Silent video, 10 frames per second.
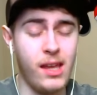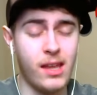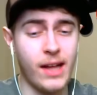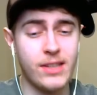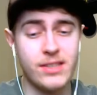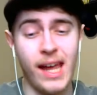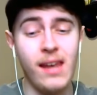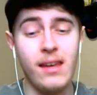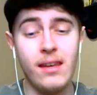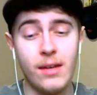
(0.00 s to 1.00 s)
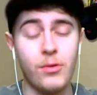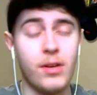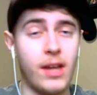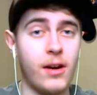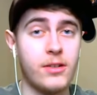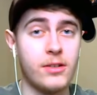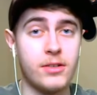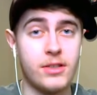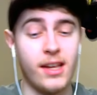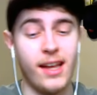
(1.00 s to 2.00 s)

Woo! That's ten different characters.